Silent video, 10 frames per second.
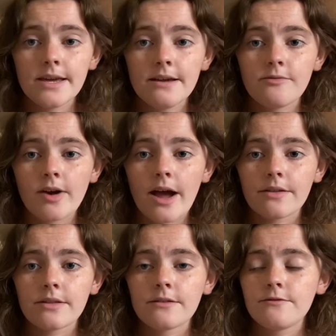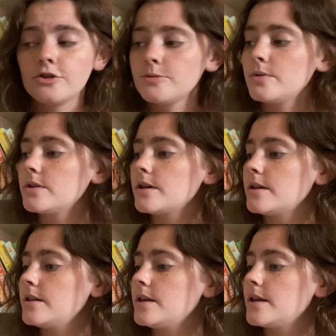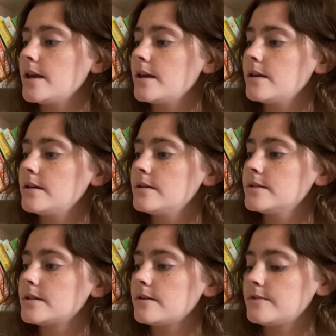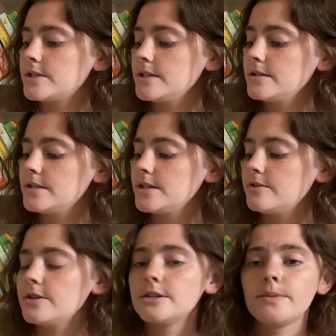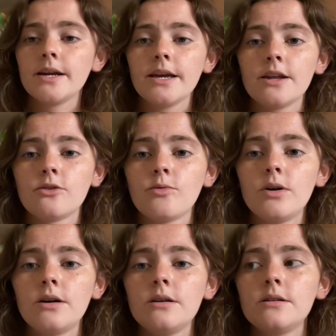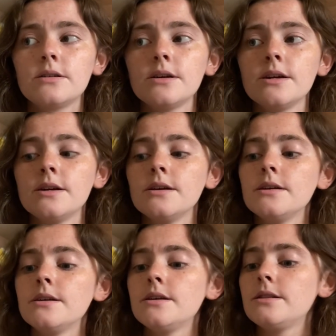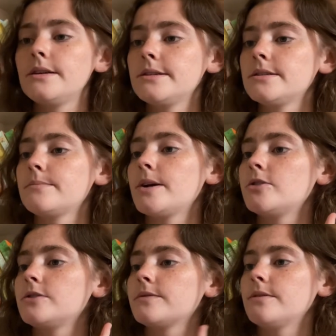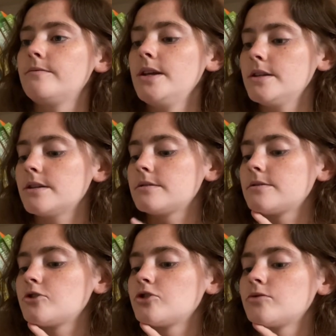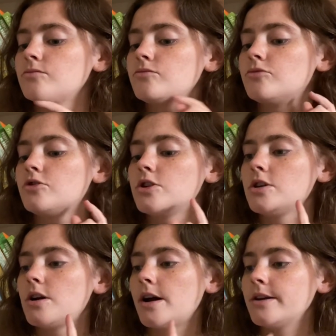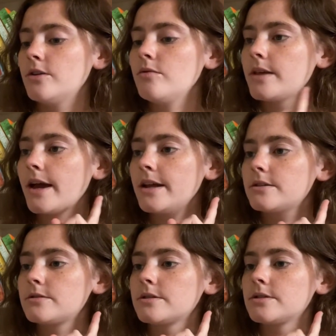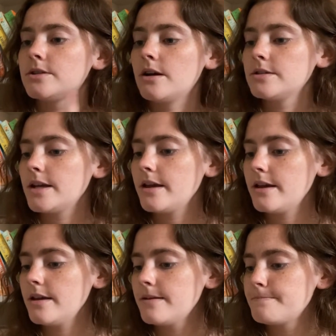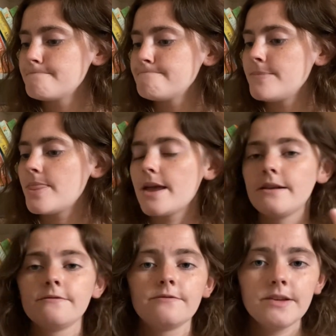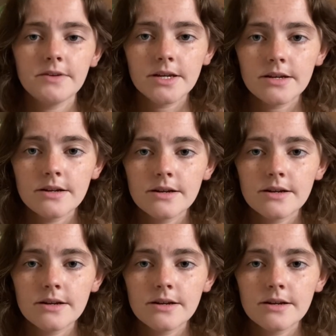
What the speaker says: of Wrath, first book in the Kings of Sin series by Anna Huang. This is a marriage of convenience. I know that. Dante and Vivian,